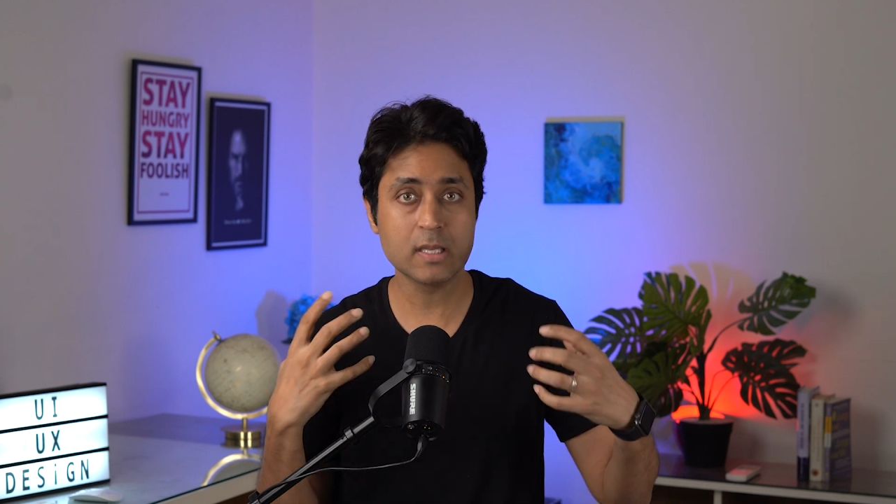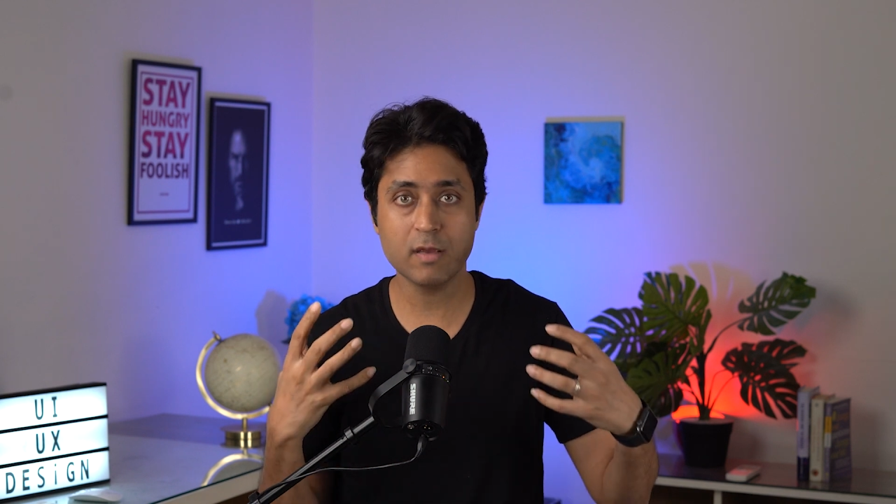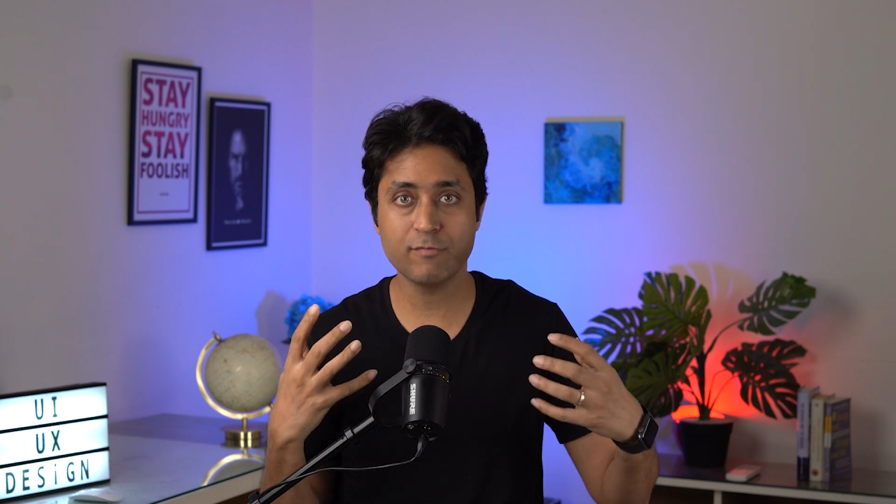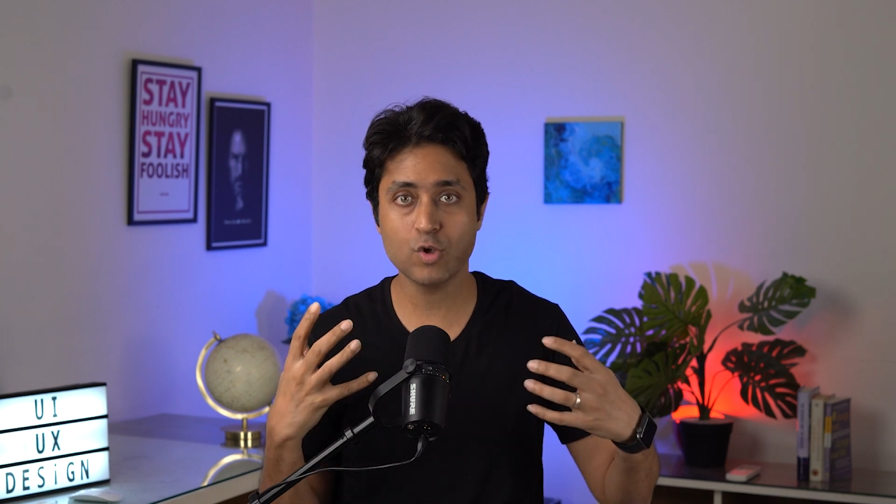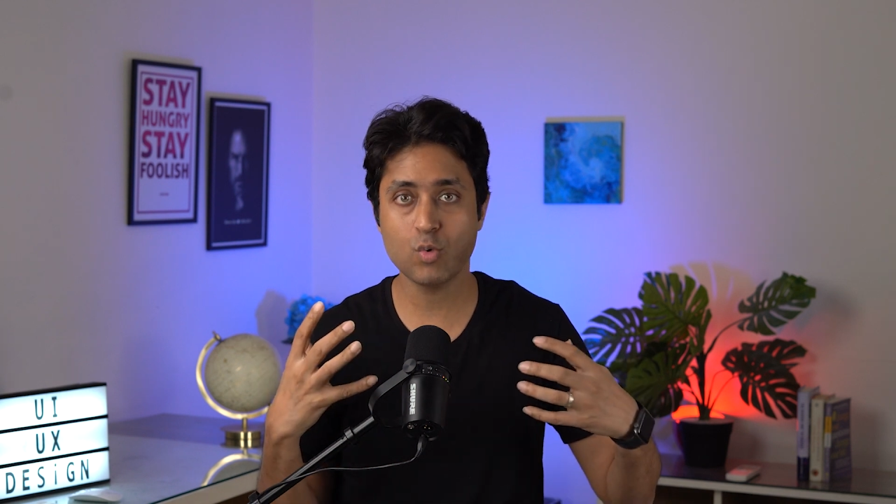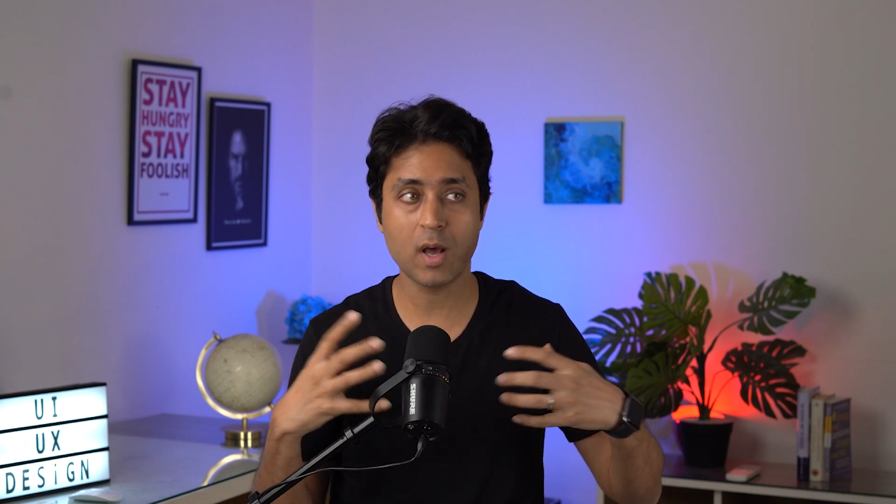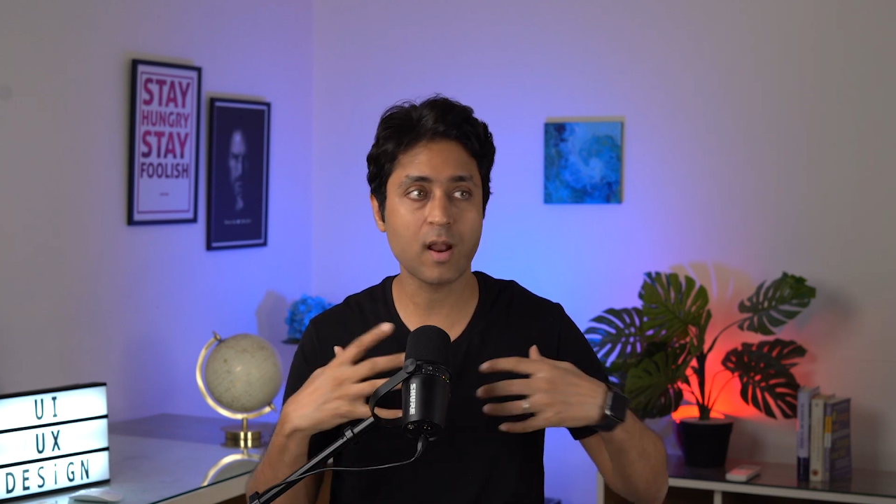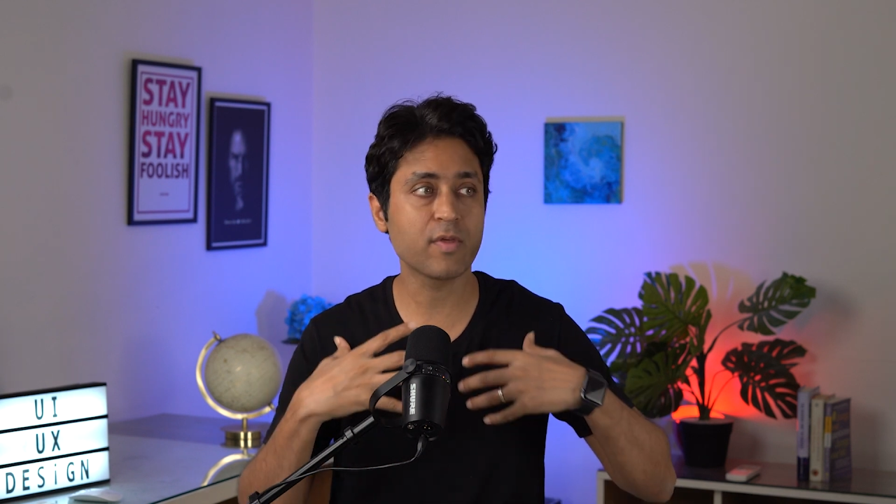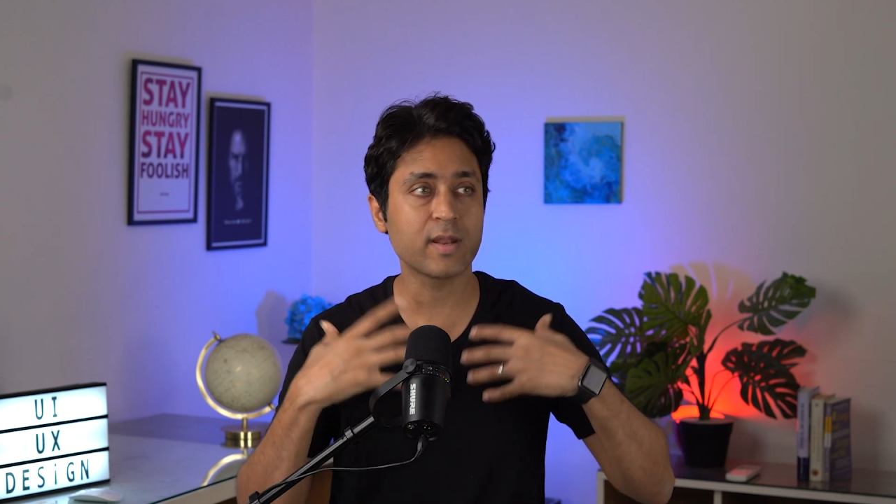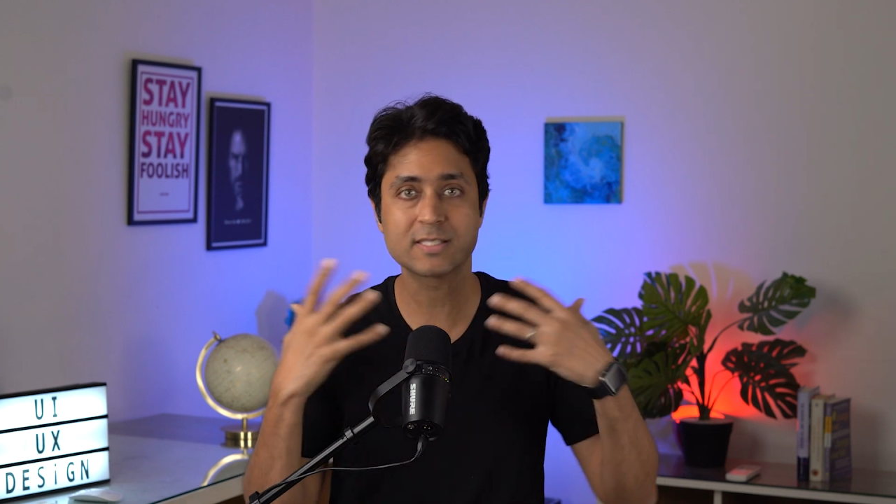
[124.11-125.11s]
give you
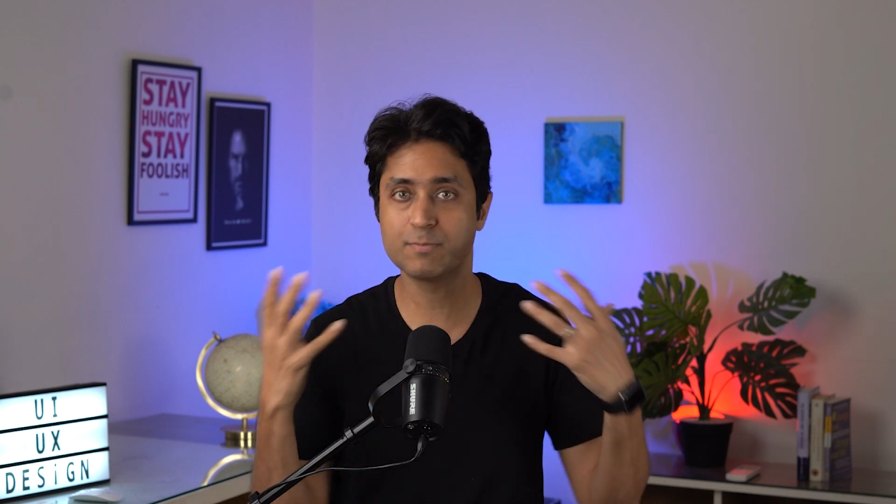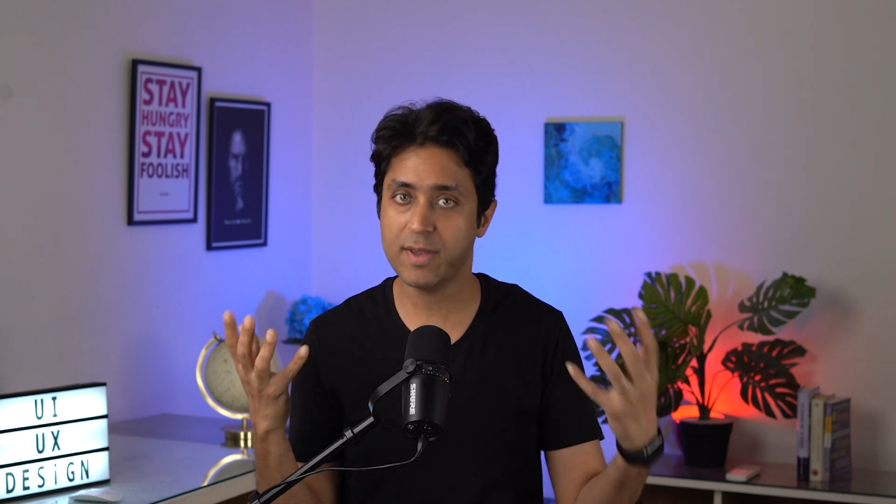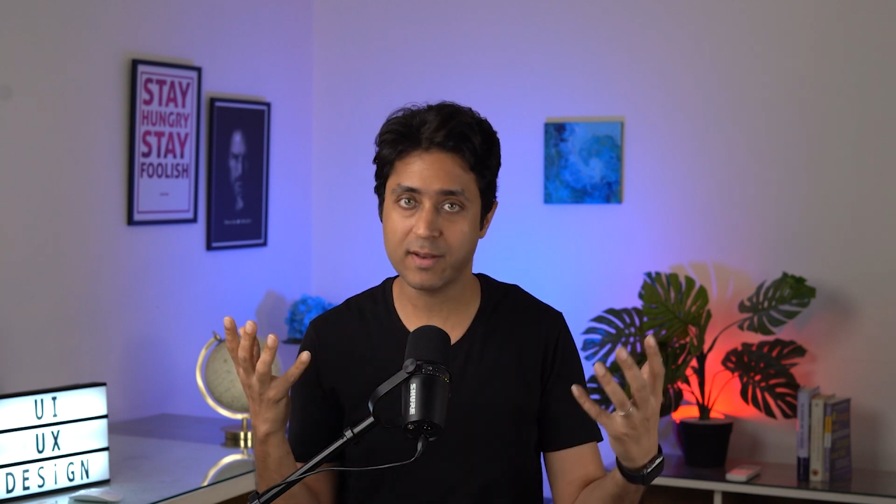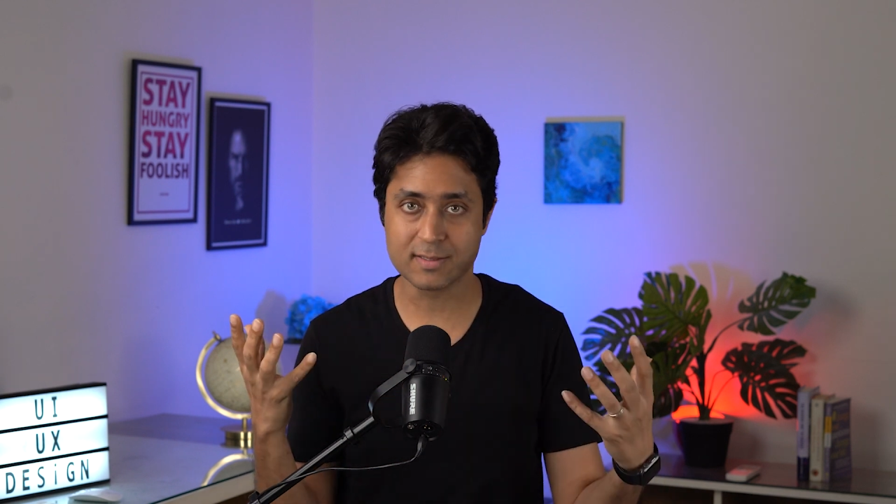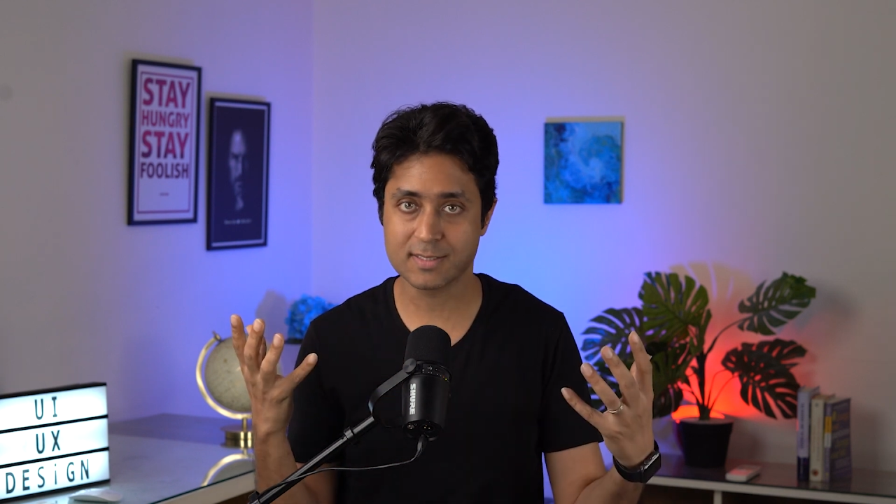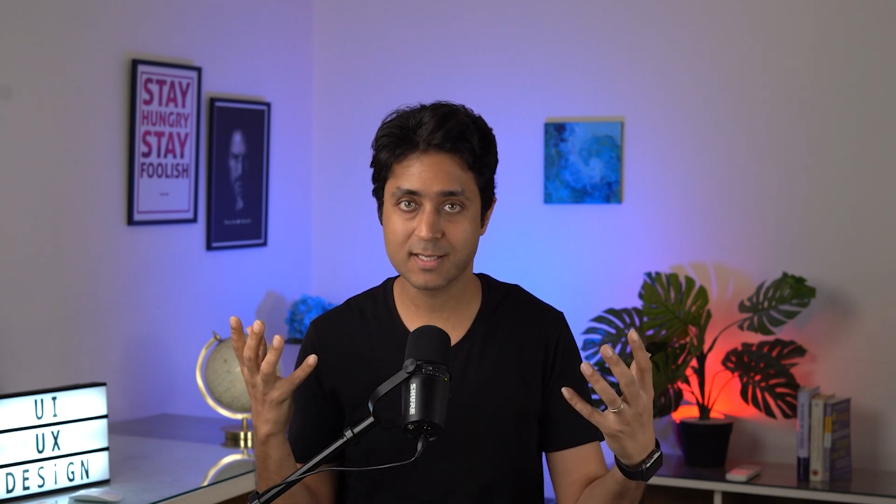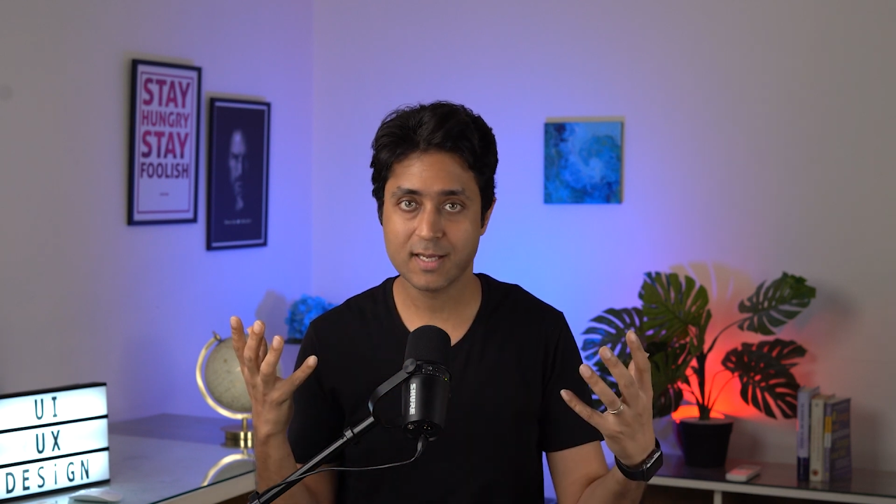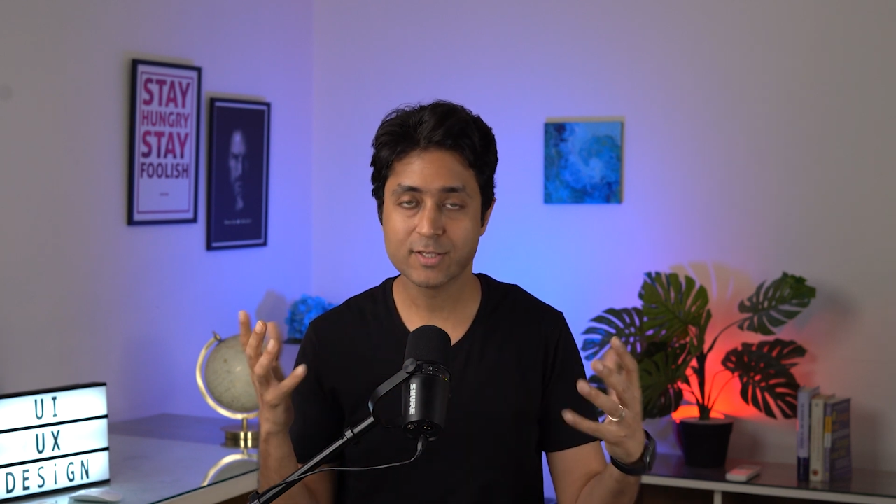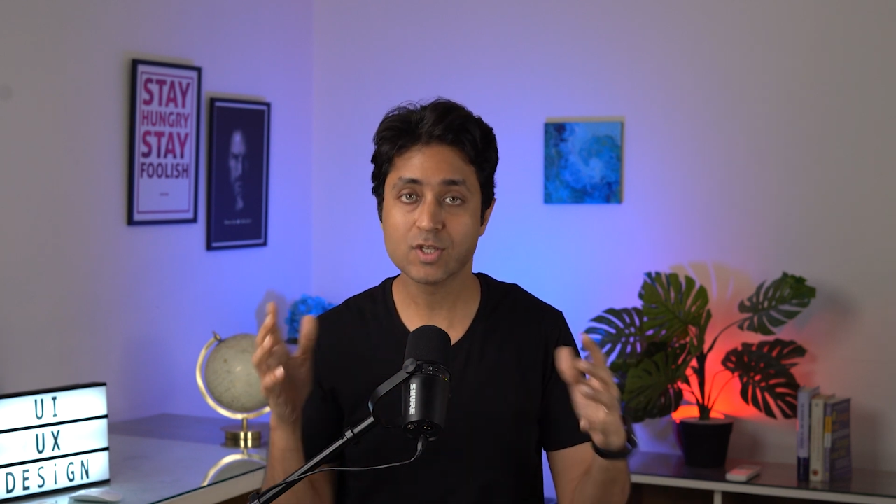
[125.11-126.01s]
another experience.